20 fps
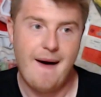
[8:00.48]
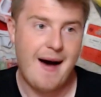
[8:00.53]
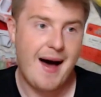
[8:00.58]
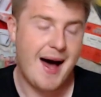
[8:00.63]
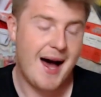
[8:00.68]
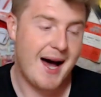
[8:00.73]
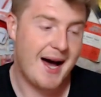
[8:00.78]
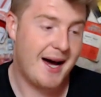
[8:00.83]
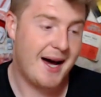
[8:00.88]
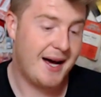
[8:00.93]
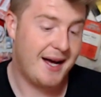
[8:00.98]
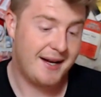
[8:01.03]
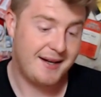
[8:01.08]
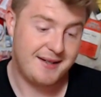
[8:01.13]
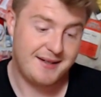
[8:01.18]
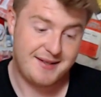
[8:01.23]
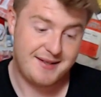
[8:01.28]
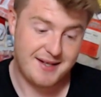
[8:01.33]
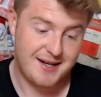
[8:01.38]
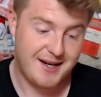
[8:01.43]

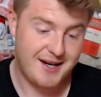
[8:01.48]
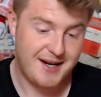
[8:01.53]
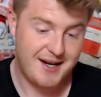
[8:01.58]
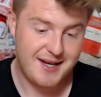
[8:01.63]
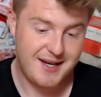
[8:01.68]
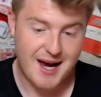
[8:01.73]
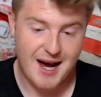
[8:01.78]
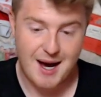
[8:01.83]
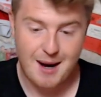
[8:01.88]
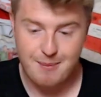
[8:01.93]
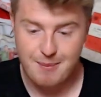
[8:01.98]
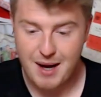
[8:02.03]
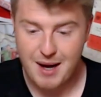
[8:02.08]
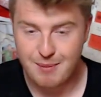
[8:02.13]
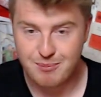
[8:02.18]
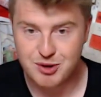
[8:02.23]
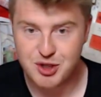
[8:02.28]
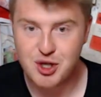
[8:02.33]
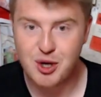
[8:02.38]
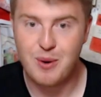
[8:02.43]
And
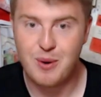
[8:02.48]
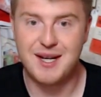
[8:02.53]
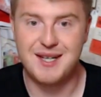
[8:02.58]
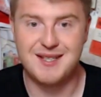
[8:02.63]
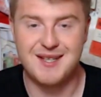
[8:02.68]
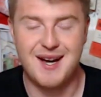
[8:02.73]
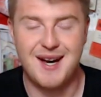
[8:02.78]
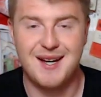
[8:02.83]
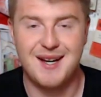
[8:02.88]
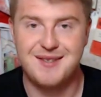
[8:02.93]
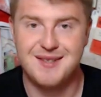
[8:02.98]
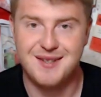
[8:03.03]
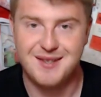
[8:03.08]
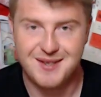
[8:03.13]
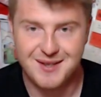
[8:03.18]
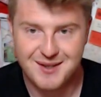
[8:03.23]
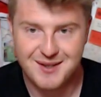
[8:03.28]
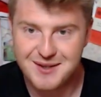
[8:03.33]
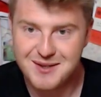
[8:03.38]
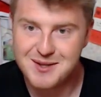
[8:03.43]
I'm so excited.
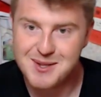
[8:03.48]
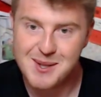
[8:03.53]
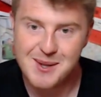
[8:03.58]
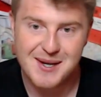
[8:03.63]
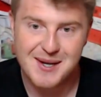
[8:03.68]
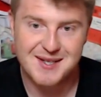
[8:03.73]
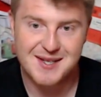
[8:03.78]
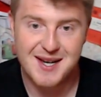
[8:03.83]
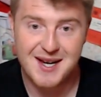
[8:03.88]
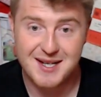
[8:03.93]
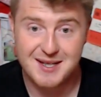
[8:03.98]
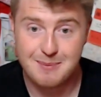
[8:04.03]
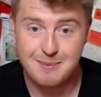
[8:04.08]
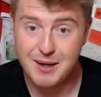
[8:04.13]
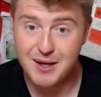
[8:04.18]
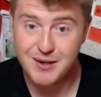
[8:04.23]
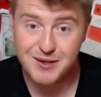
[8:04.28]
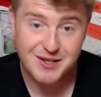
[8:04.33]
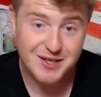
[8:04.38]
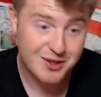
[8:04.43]
So excited
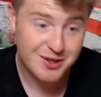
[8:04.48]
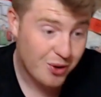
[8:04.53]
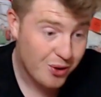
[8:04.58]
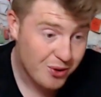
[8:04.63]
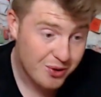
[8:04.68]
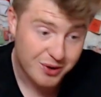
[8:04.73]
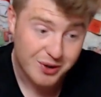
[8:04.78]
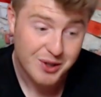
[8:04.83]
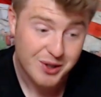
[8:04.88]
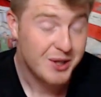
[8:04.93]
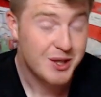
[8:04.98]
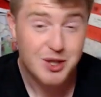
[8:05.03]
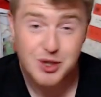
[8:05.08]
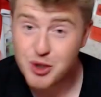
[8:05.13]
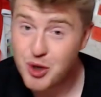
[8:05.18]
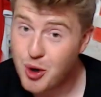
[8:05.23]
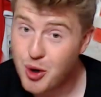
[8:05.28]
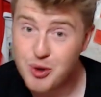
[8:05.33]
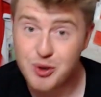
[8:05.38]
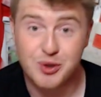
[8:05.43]
because it's good. It's
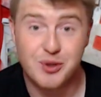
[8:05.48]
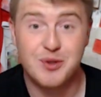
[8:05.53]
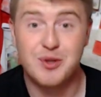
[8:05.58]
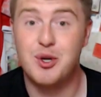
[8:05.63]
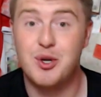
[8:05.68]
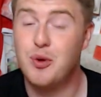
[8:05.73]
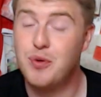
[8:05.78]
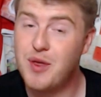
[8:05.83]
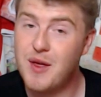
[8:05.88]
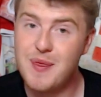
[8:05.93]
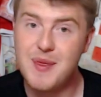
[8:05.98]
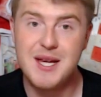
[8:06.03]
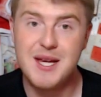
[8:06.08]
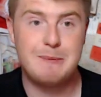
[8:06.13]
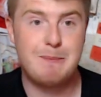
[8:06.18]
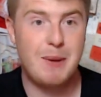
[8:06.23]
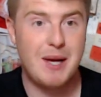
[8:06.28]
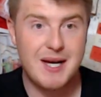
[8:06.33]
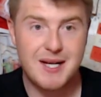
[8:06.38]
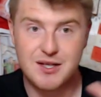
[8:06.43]
good. Good that these
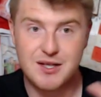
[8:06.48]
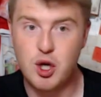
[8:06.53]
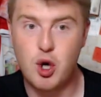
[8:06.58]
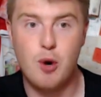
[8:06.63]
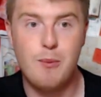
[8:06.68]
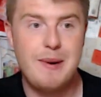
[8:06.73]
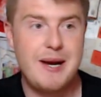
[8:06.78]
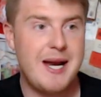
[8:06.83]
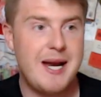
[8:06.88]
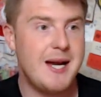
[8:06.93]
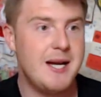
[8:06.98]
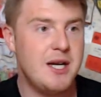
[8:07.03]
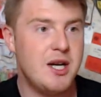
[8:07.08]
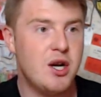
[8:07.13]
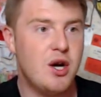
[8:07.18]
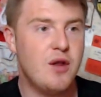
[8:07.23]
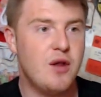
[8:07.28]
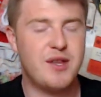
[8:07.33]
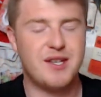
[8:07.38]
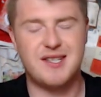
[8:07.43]
players are coming in. You
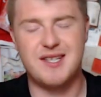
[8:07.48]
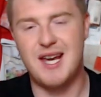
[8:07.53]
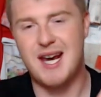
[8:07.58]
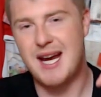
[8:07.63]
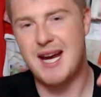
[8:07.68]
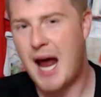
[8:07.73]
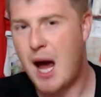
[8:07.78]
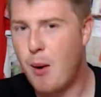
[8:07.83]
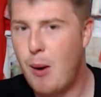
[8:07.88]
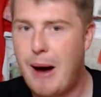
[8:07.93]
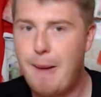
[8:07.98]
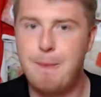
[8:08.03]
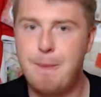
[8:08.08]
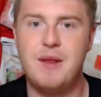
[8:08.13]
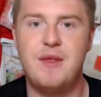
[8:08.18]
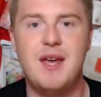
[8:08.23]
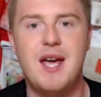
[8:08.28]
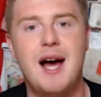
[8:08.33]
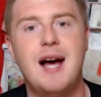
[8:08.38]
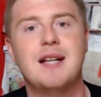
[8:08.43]
know, they're saying how happy
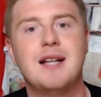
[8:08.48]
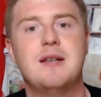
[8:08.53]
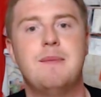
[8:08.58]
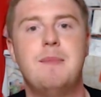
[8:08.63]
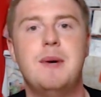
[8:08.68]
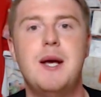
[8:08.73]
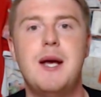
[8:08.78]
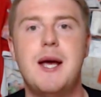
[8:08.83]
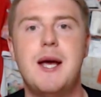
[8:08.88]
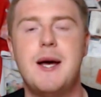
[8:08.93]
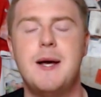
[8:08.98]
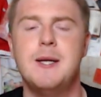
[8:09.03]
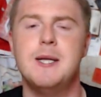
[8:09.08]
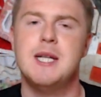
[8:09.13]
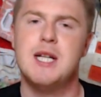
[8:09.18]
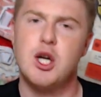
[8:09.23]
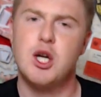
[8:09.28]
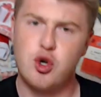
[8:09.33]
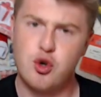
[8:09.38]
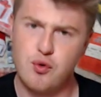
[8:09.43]
they are to be here.
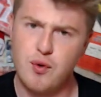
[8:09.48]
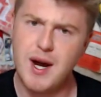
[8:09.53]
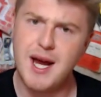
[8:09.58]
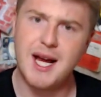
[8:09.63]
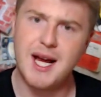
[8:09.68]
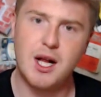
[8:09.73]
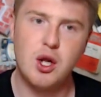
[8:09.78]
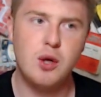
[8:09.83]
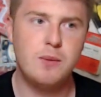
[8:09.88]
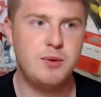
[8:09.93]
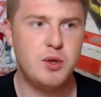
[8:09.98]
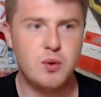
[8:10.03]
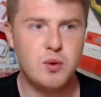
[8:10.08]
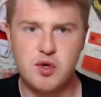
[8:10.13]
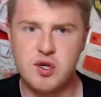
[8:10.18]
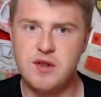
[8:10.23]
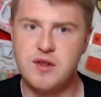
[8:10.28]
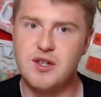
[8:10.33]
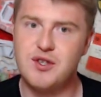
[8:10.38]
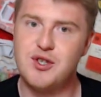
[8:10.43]
Great club,
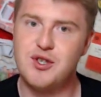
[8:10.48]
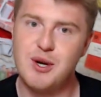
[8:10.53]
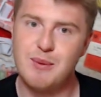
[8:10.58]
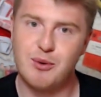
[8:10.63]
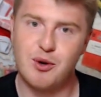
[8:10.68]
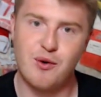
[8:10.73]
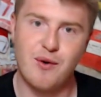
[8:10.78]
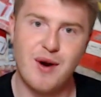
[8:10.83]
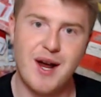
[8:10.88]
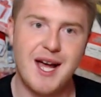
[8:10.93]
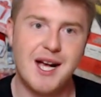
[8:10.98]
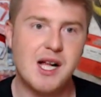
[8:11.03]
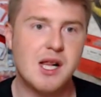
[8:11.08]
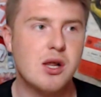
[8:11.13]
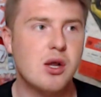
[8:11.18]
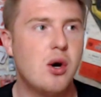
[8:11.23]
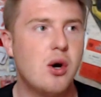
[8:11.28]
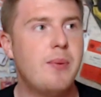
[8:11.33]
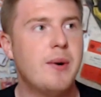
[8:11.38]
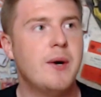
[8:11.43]
using the term great
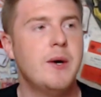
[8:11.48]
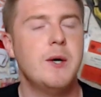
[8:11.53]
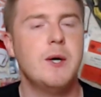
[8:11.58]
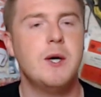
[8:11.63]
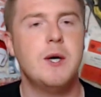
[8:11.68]
club,